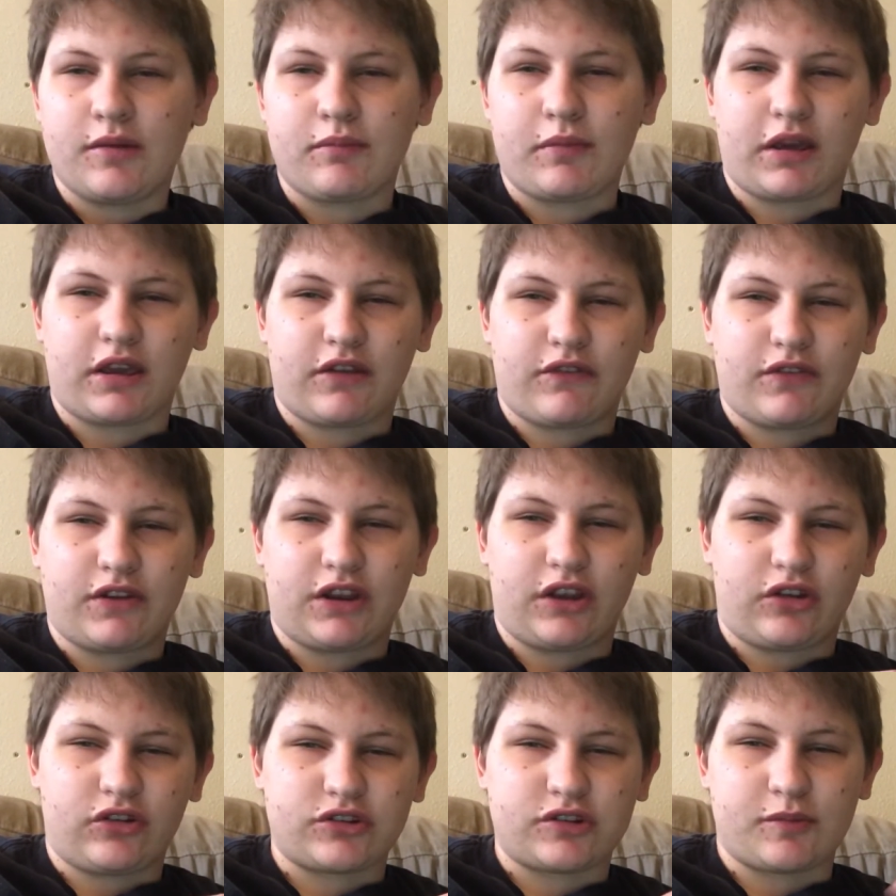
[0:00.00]
making
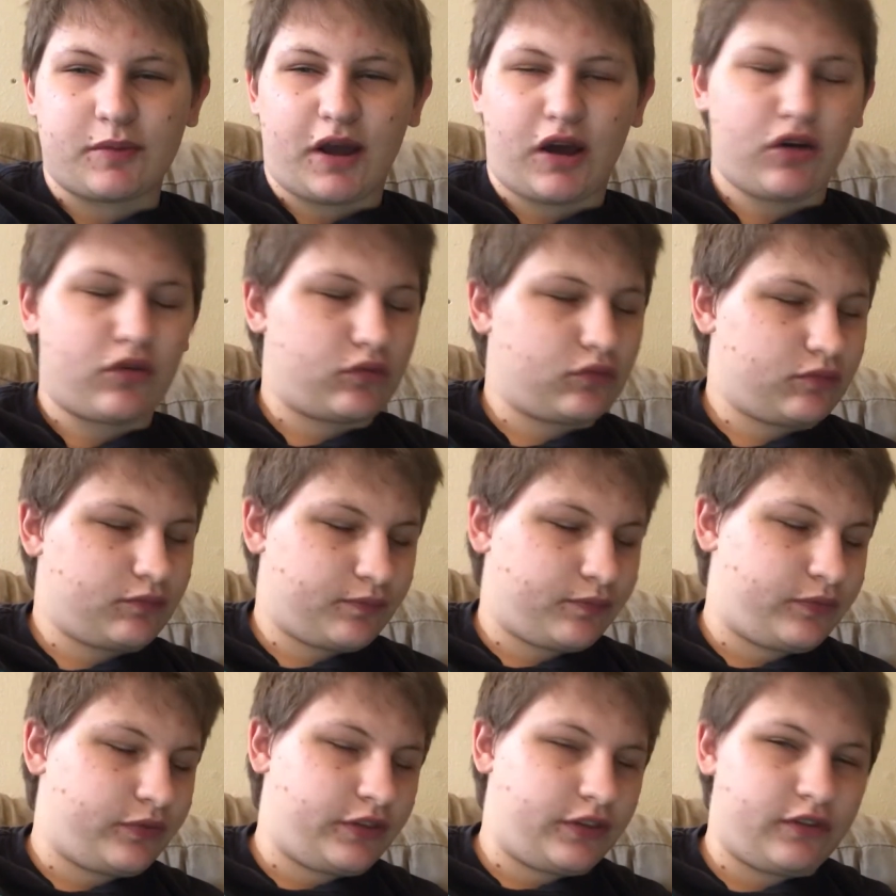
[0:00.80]
videos about
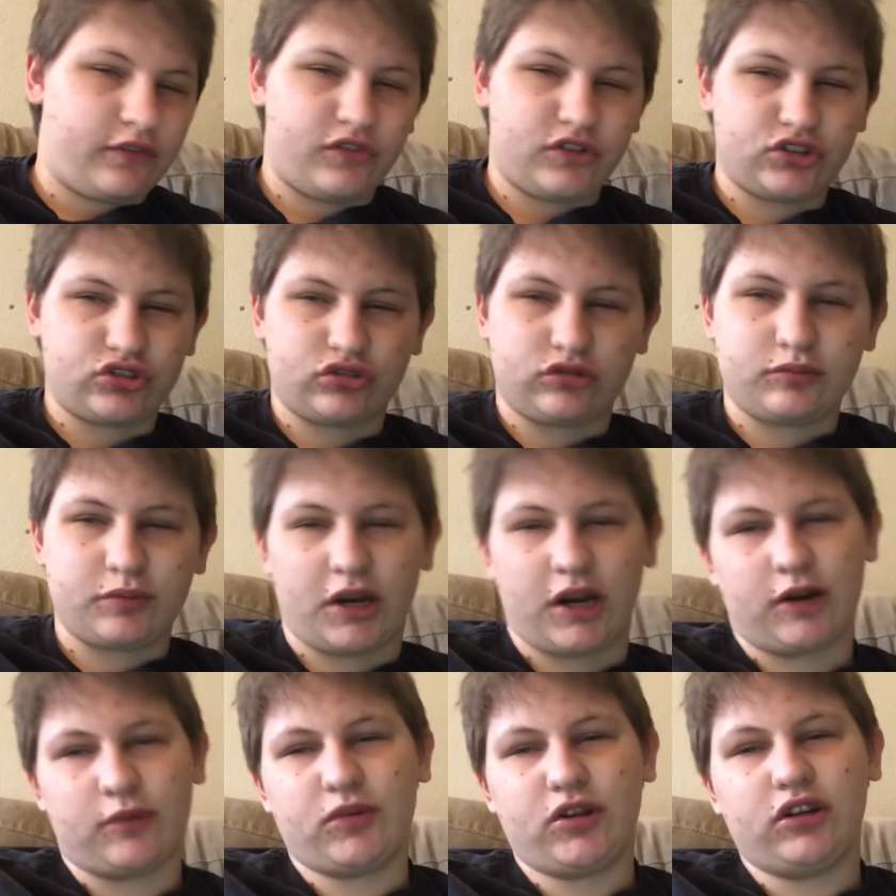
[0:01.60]
visual
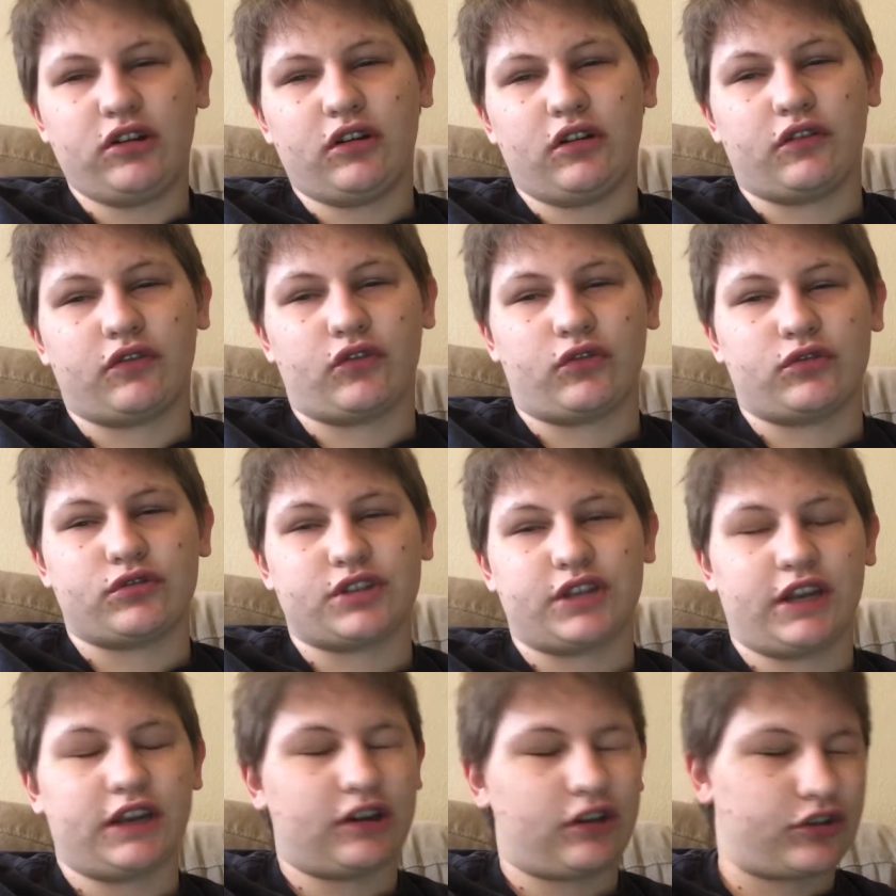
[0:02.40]
impairment. Of
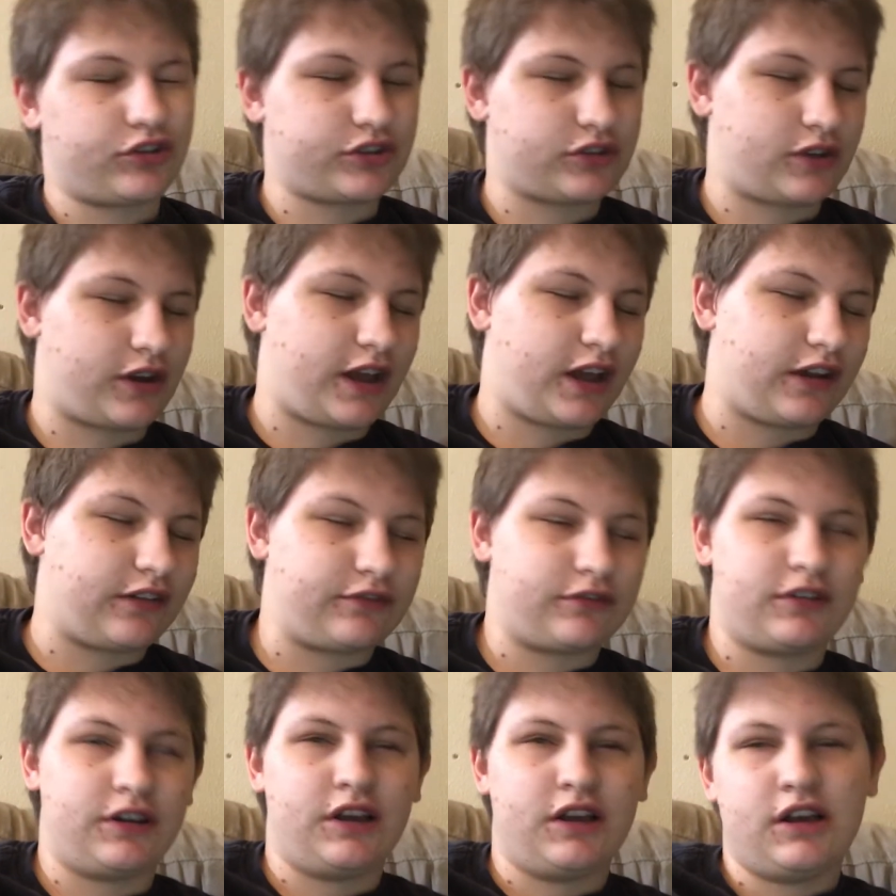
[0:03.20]
course, I also
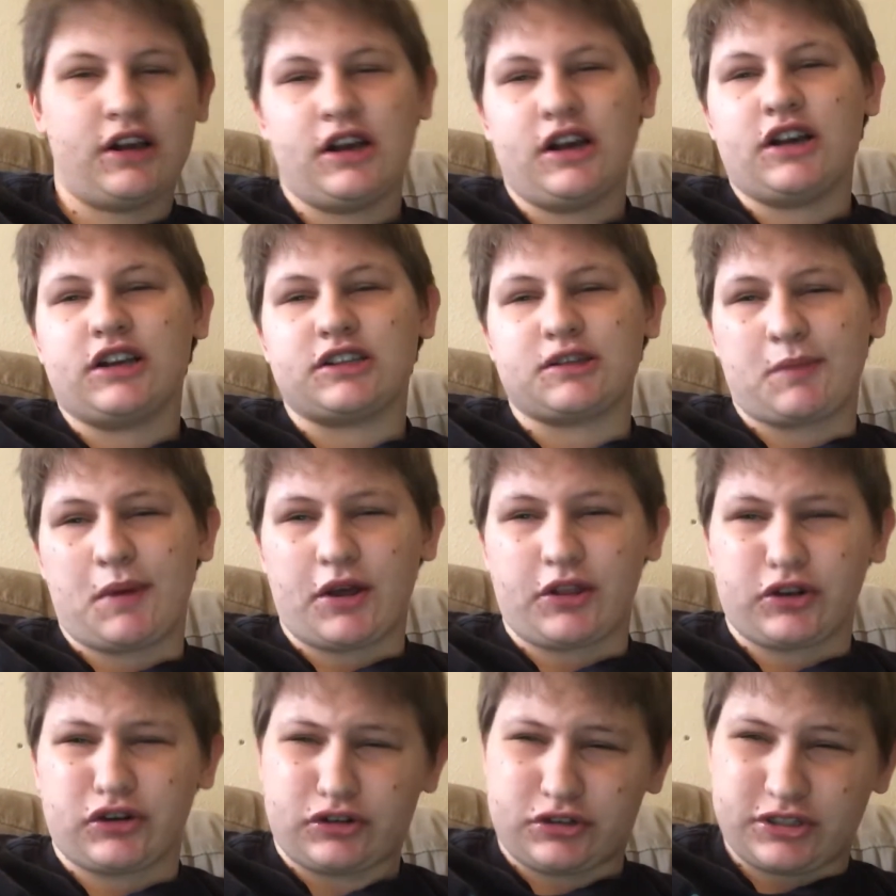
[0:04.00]
have some
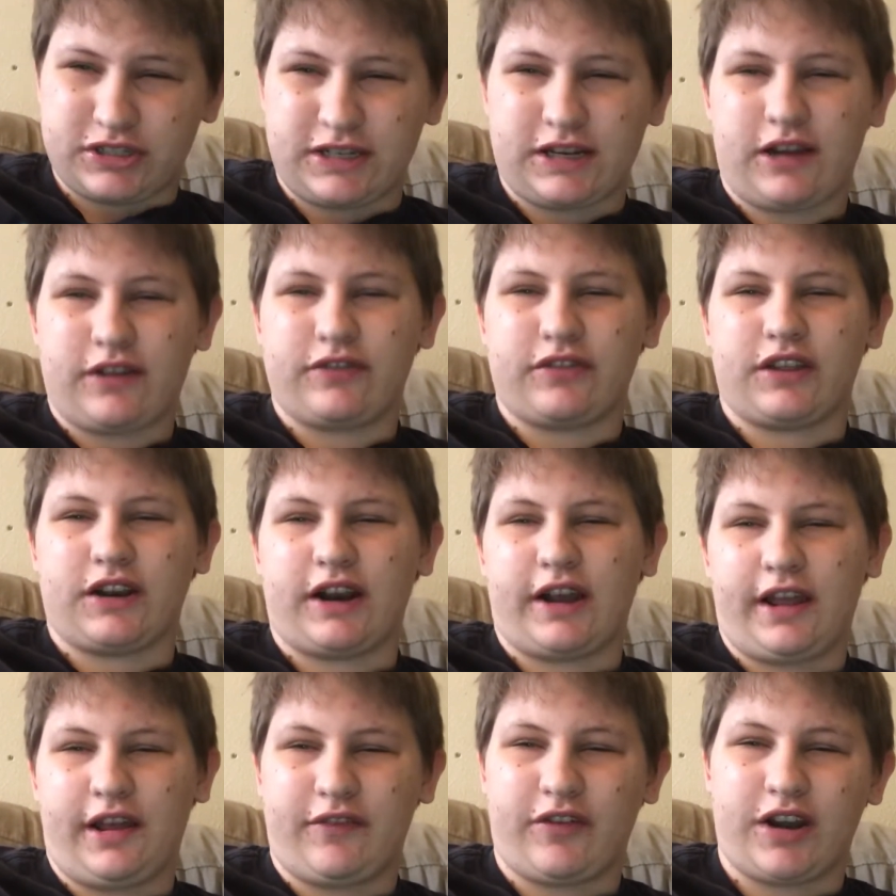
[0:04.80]
other stuff that
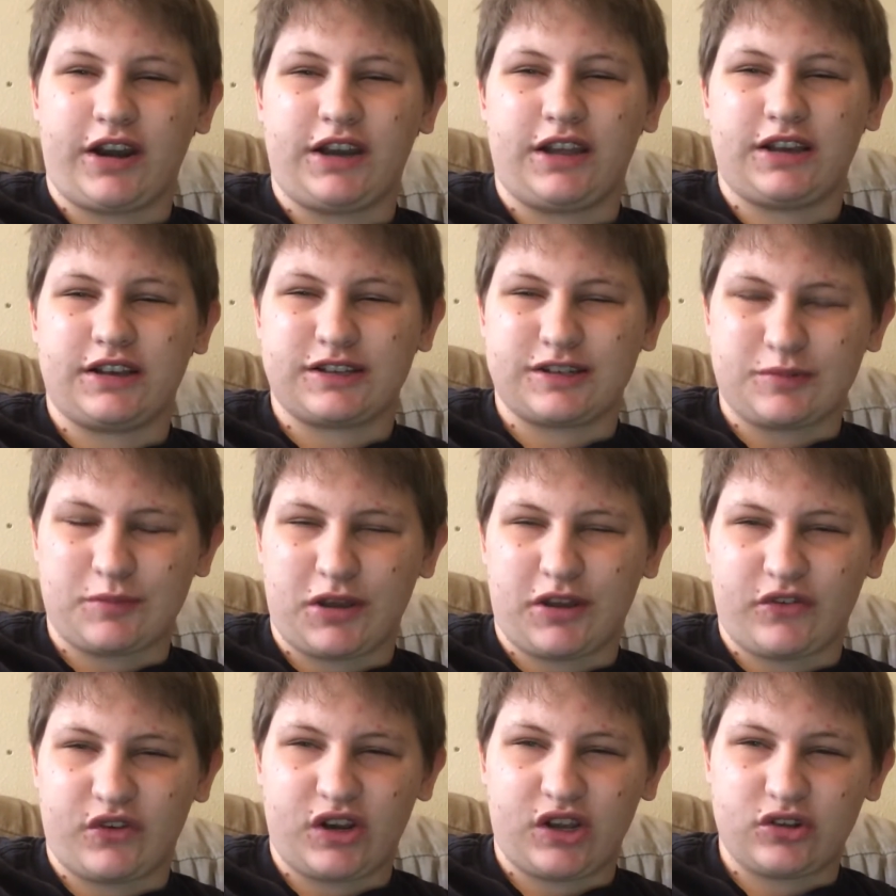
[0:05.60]
I have ideas to
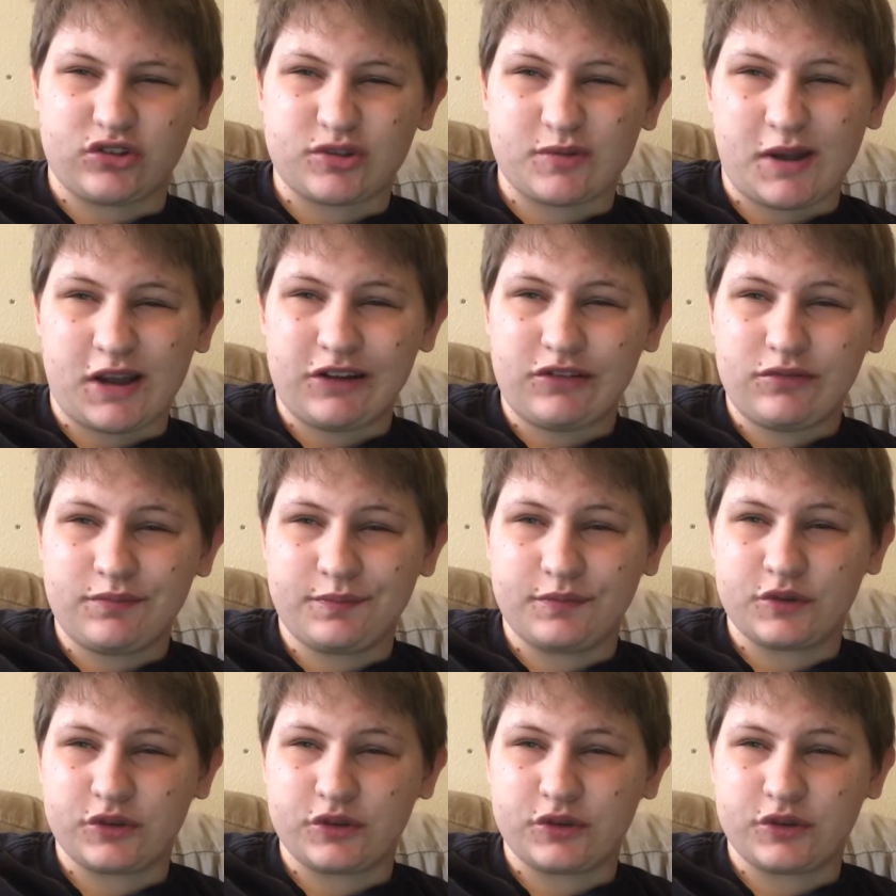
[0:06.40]
make videos about.